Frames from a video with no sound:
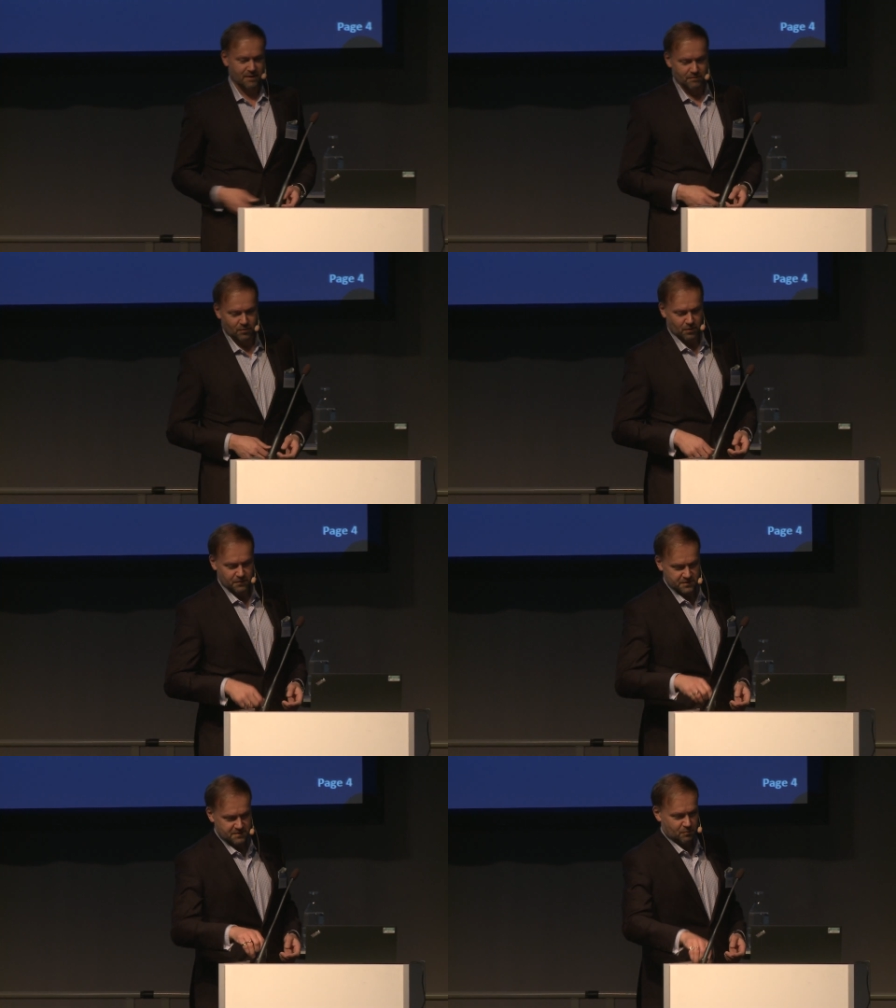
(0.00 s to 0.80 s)

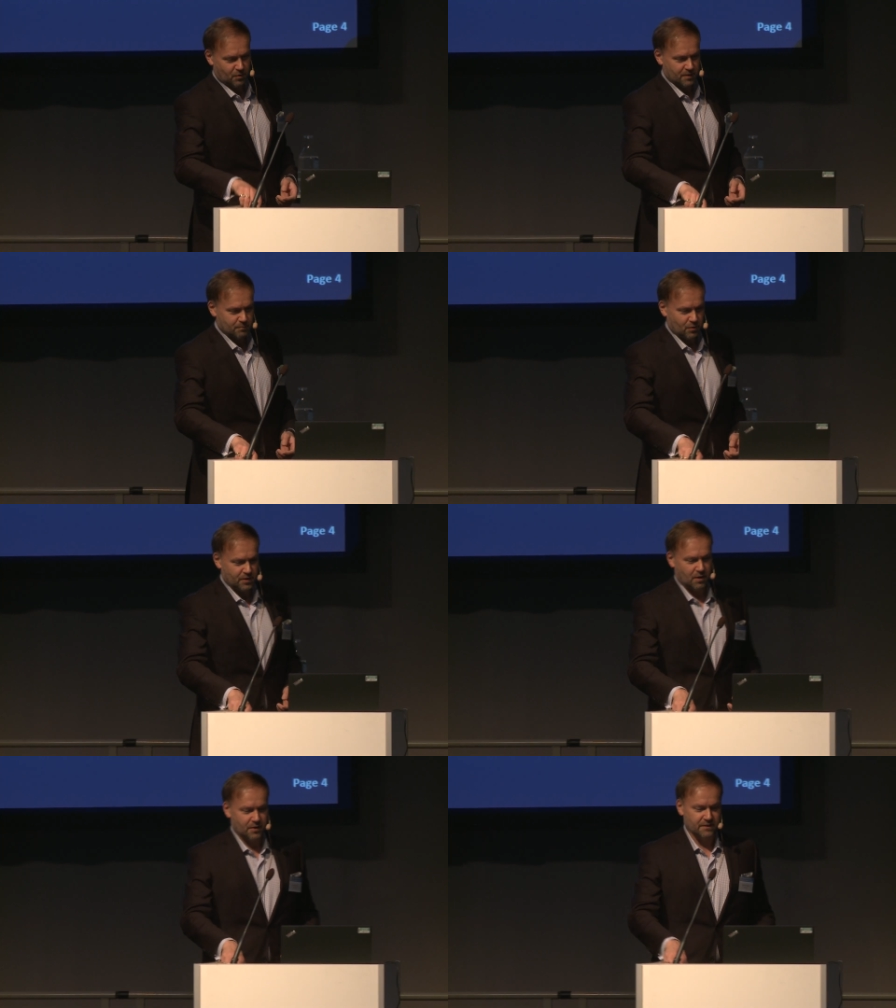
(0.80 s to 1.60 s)
involves more and
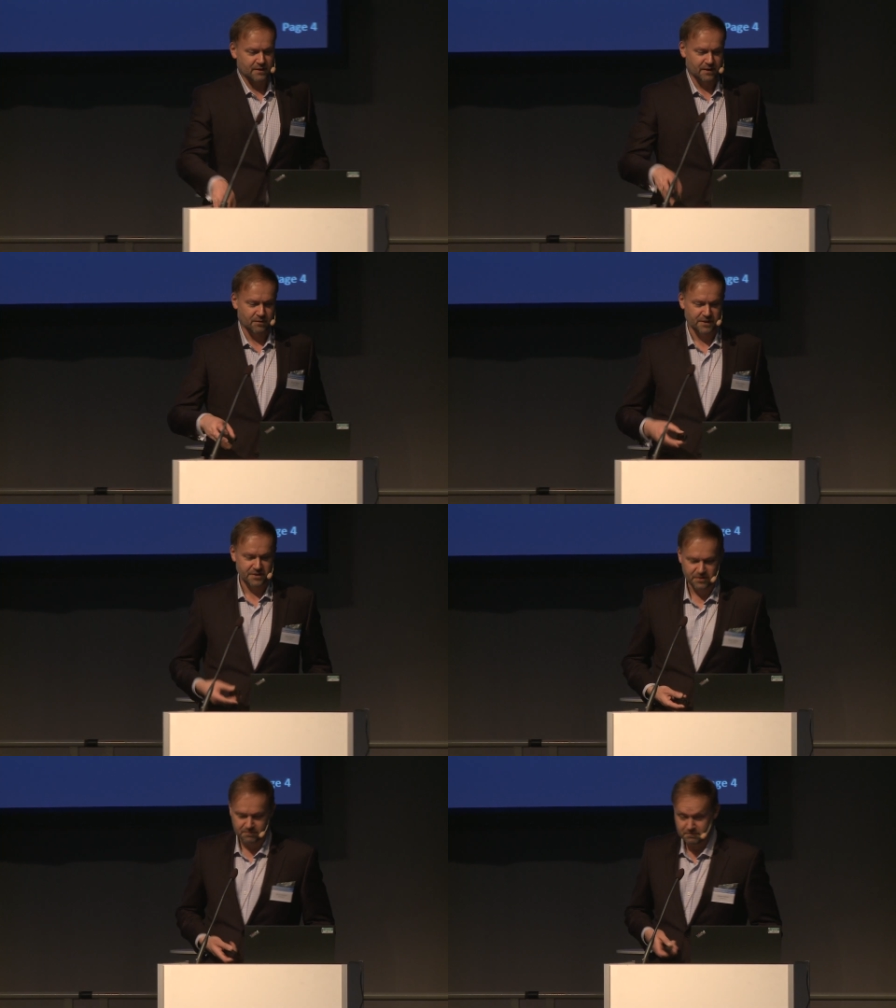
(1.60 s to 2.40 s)
more R&D
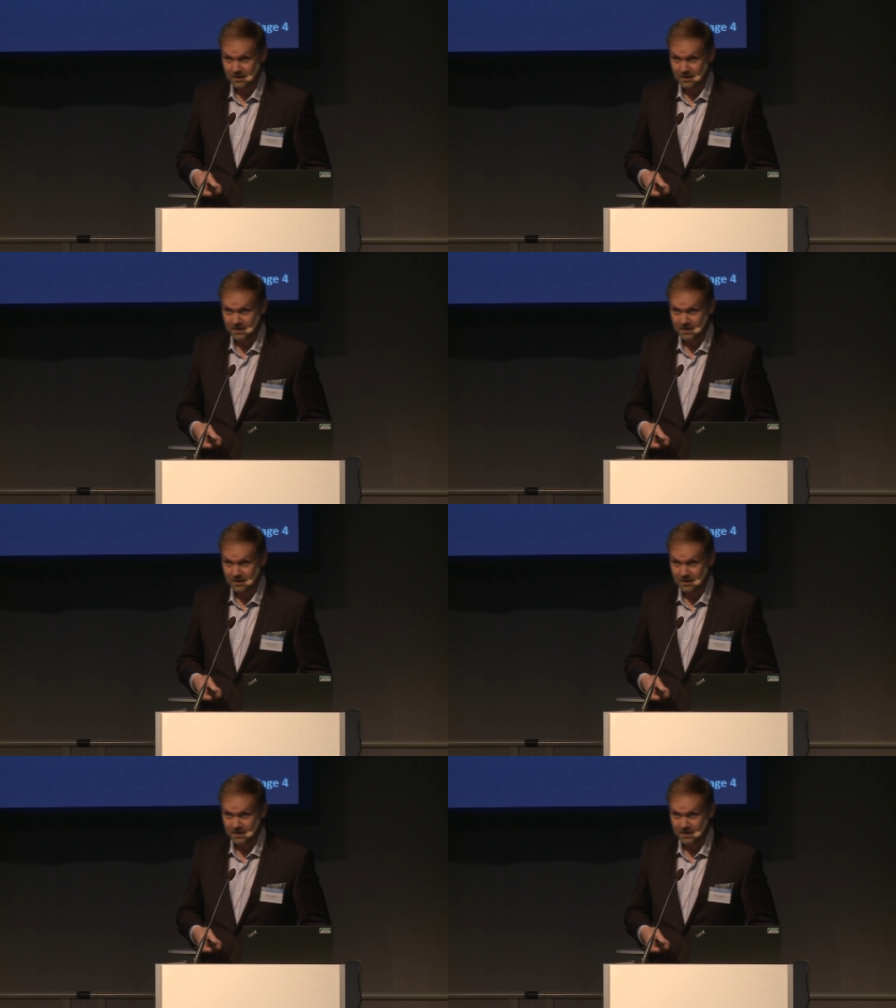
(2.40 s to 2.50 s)
innovation.